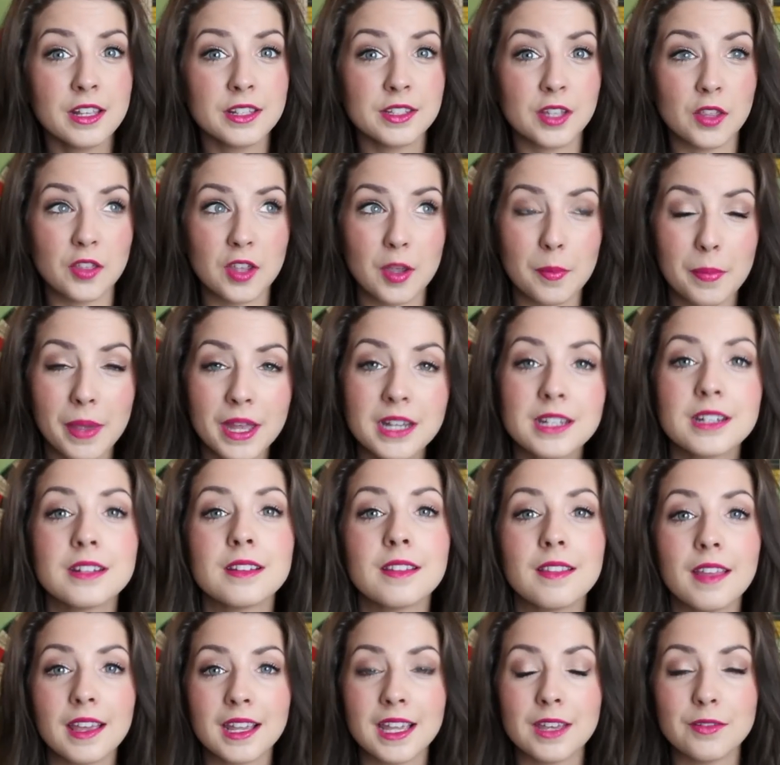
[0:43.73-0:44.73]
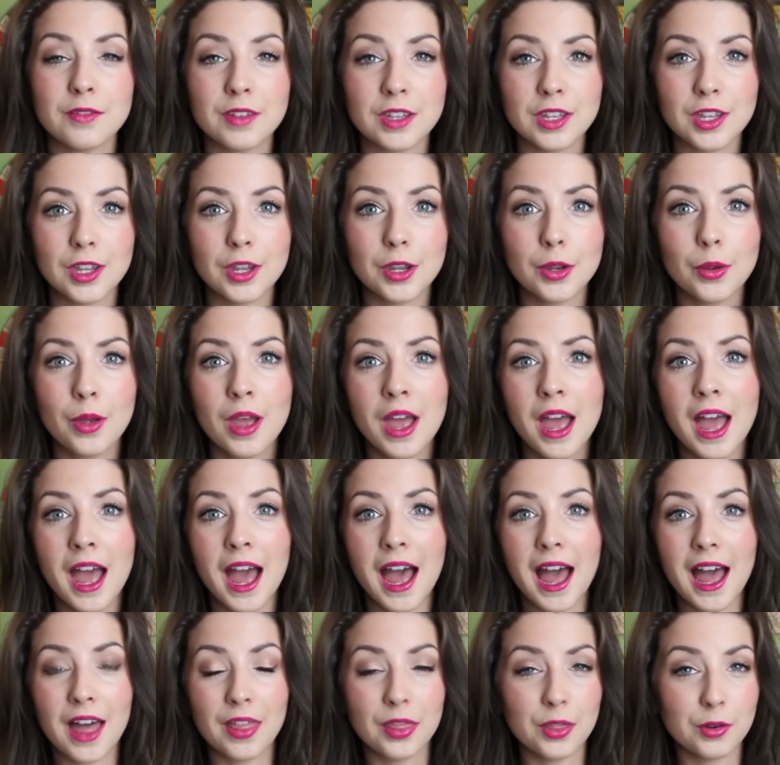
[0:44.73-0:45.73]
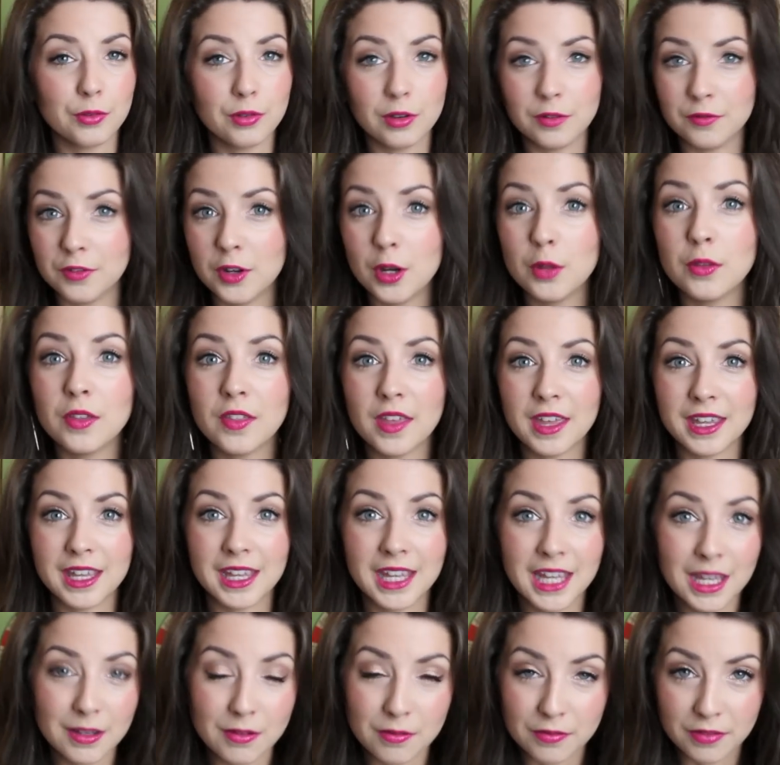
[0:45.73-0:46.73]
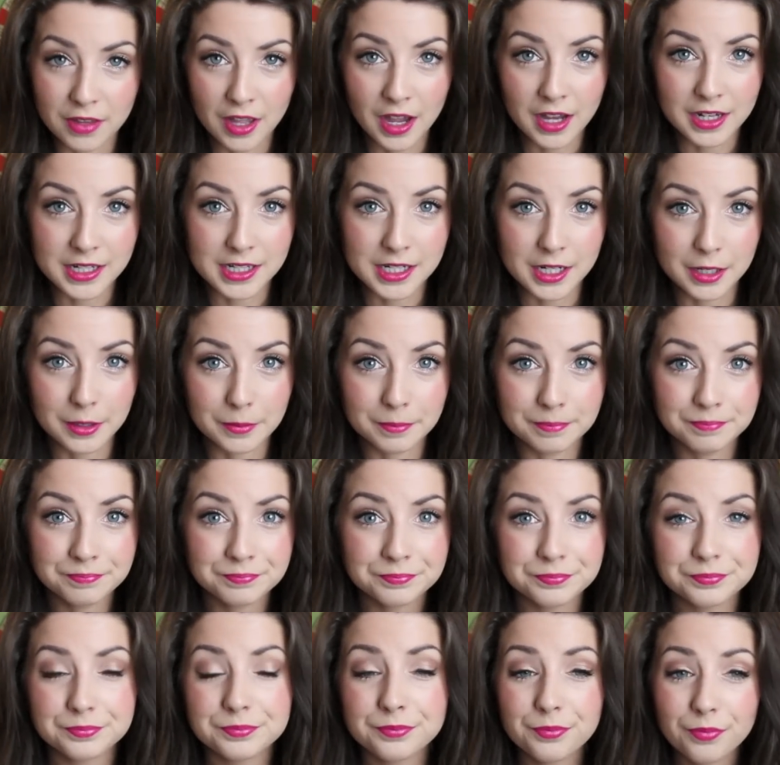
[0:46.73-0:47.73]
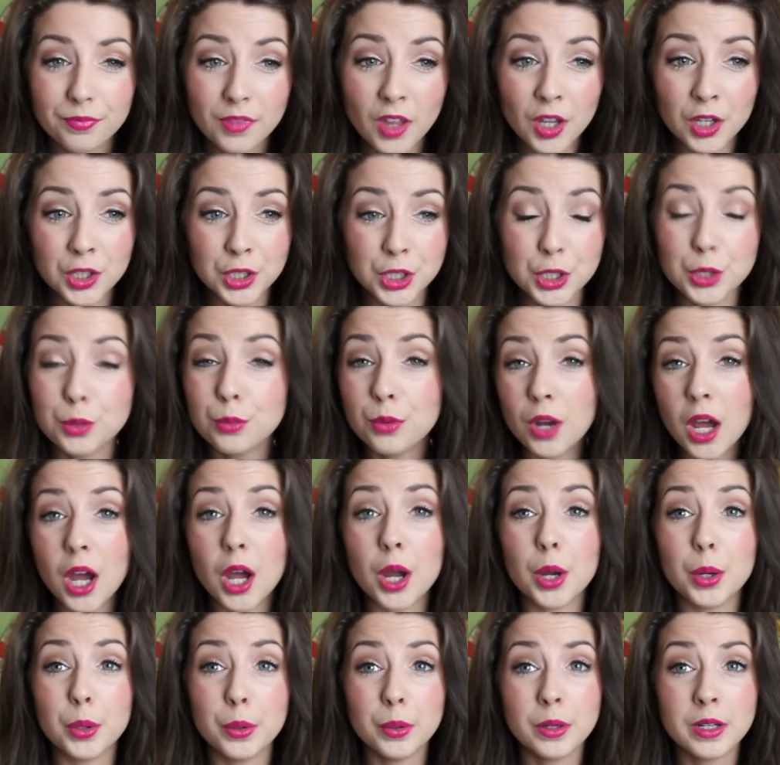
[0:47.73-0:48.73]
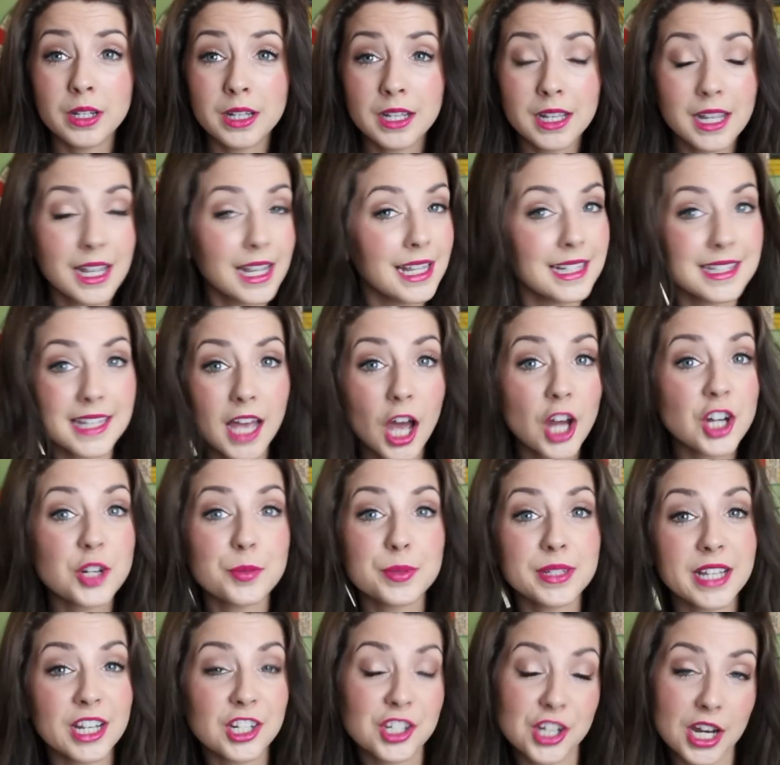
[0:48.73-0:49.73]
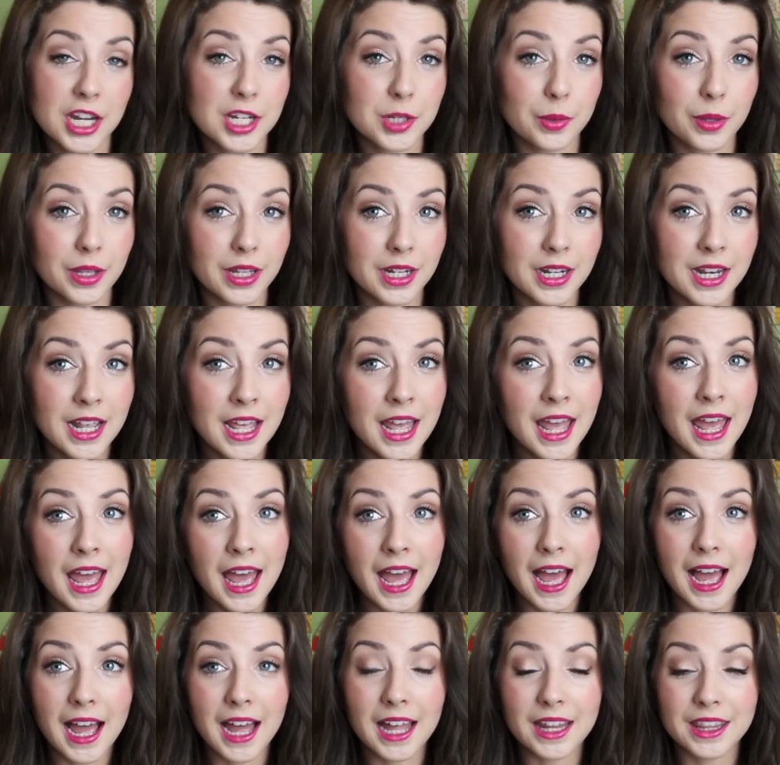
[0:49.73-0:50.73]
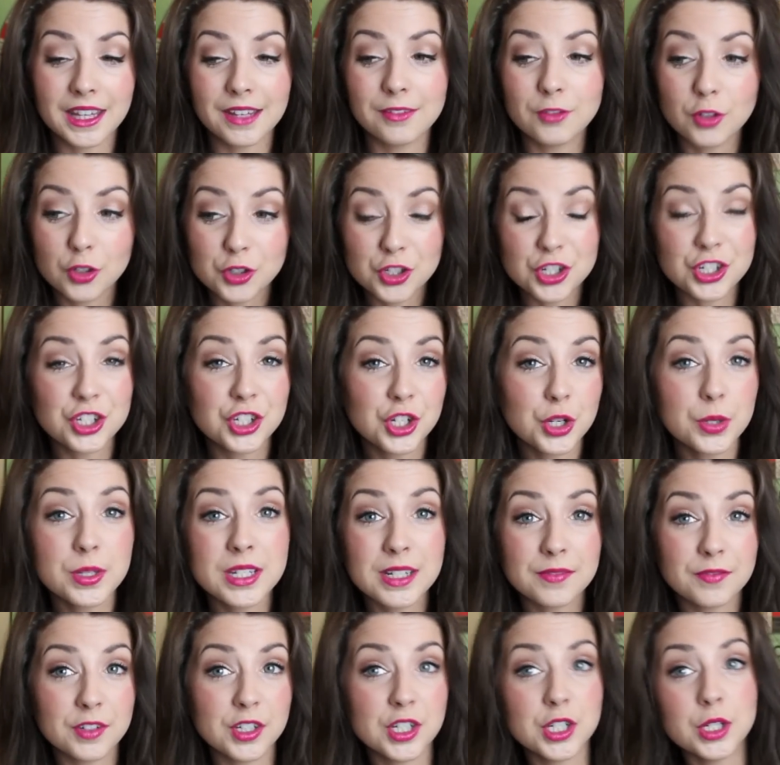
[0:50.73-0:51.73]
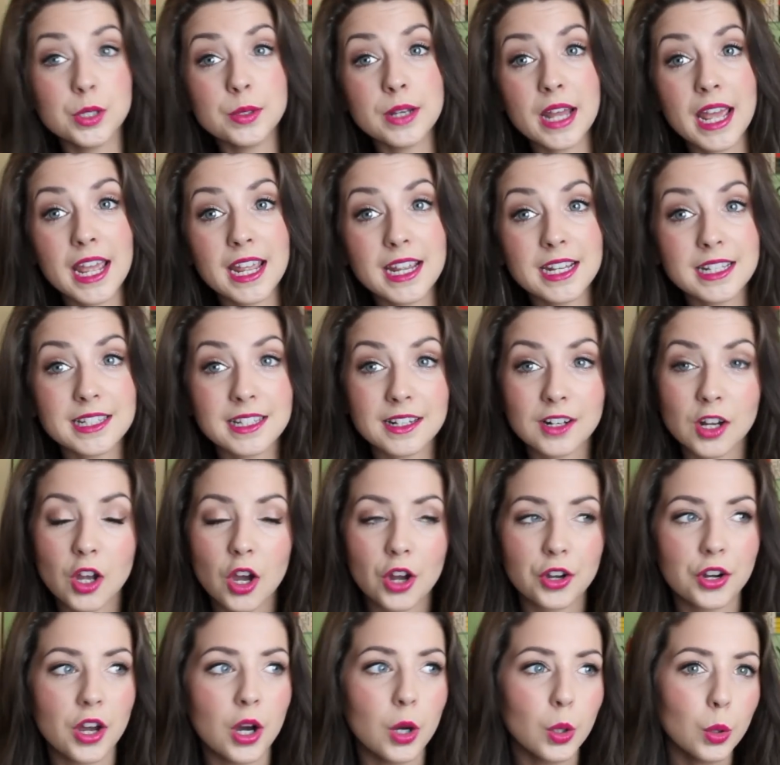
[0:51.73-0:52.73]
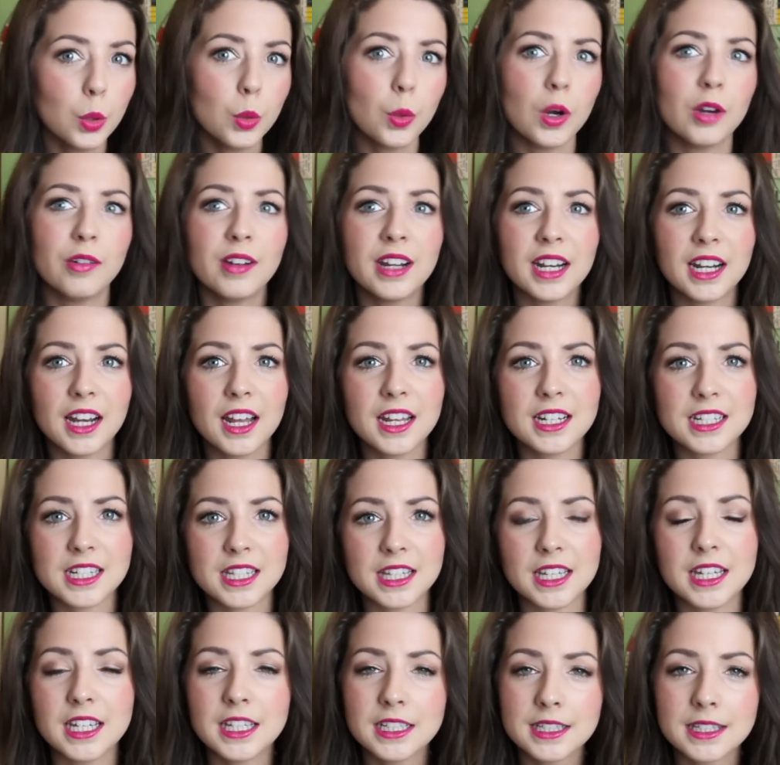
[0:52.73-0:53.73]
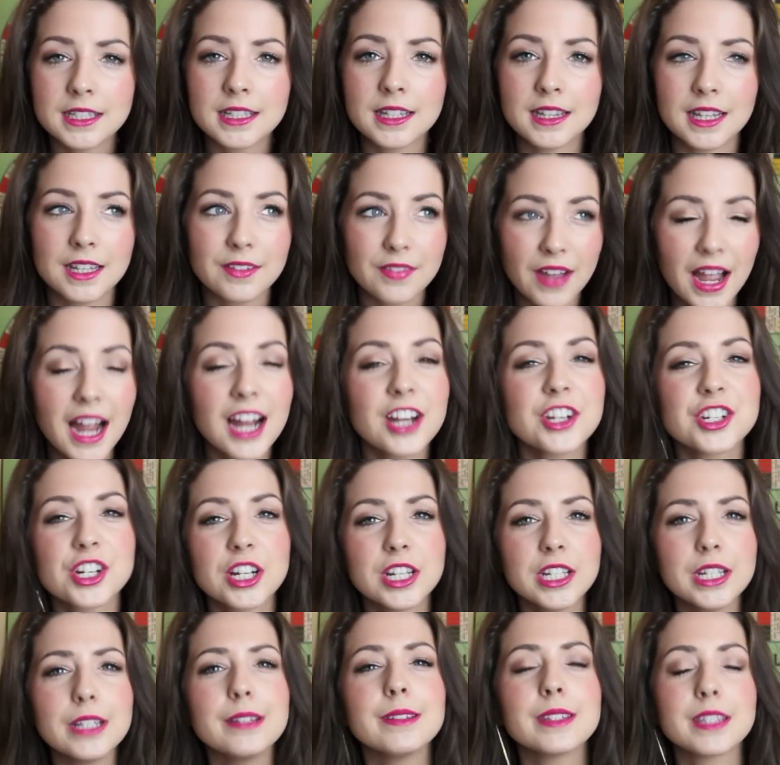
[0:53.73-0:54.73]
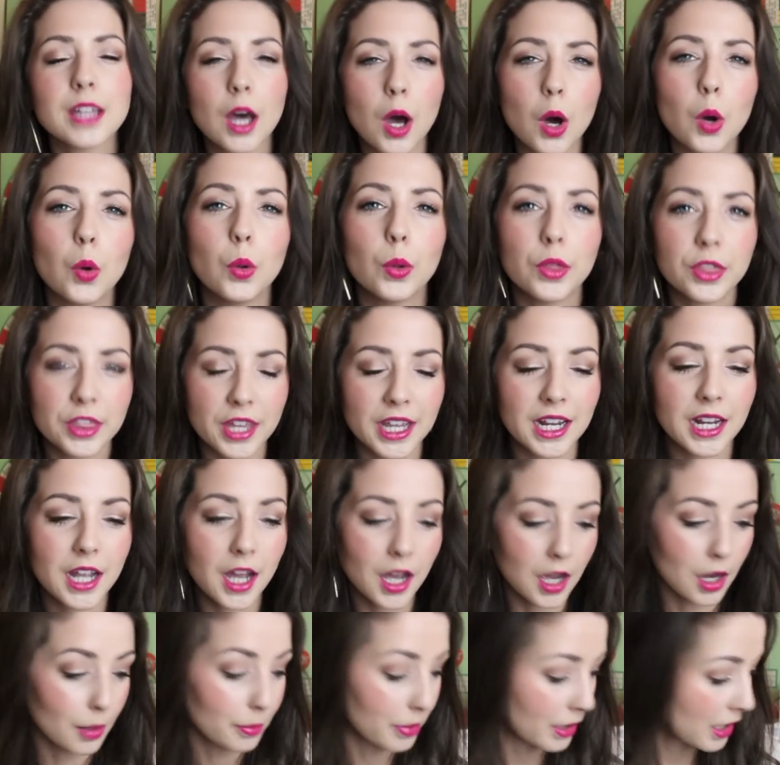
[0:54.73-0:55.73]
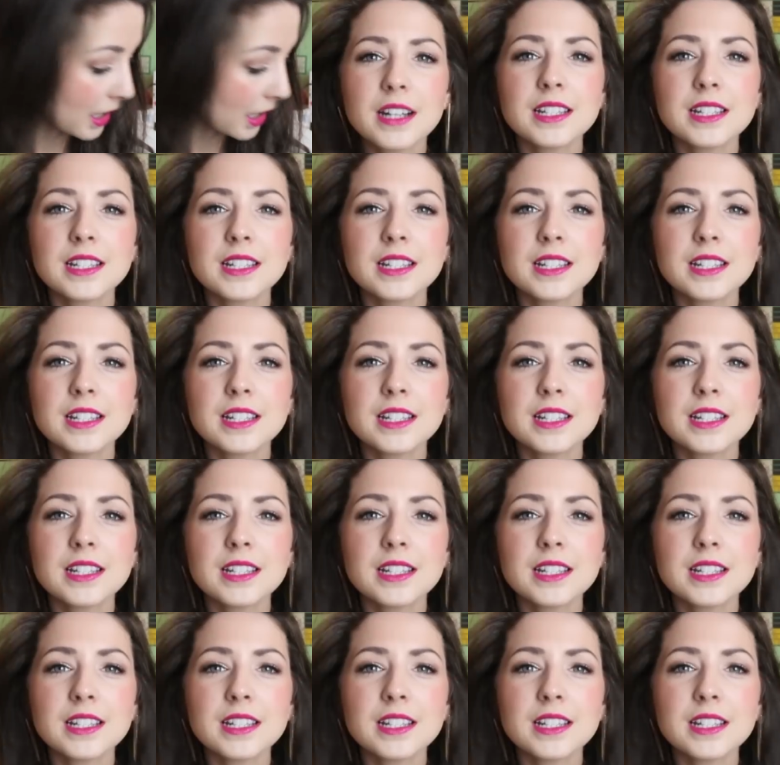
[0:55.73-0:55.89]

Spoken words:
So the opinion that they're giving you and the review that they can give of the item, you know is 100% genuine, and they've not just used it for 2 days and gone, oh, I really liked this. They've actually used the whole thing up.